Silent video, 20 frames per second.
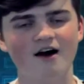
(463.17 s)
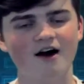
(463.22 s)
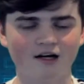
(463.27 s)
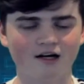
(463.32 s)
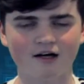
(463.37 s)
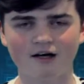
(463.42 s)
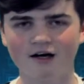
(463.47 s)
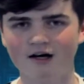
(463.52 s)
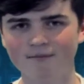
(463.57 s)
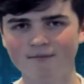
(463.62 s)

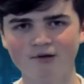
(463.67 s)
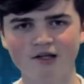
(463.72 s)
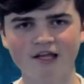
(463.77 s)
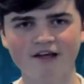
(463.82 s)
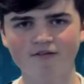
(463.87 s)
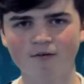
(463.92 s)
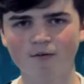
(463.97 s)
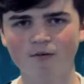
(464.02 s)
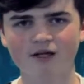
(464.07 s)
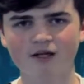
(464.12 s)

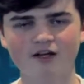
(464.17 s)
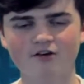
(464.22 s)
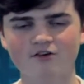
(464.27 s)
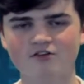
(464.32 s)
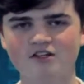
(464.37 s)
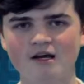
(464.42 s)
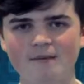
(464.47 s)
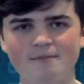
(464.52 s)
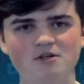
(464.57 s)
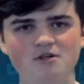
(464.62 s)
Unbelievable
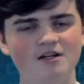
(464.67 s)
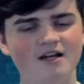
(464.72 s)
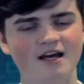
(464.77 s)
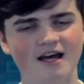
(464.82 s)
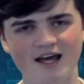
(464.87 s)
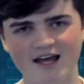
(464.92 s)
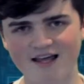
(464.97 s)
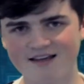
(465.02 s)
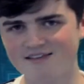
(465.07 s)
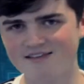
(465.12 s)
interception,
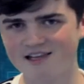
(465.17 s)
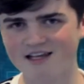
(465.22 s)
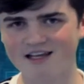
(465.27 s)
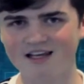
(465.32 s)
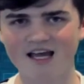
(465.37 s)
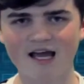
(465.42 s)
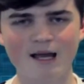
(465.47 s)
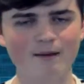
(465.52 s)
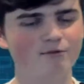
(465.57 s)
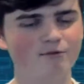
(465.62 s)
ends the
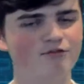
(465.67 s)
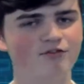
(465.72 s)
game.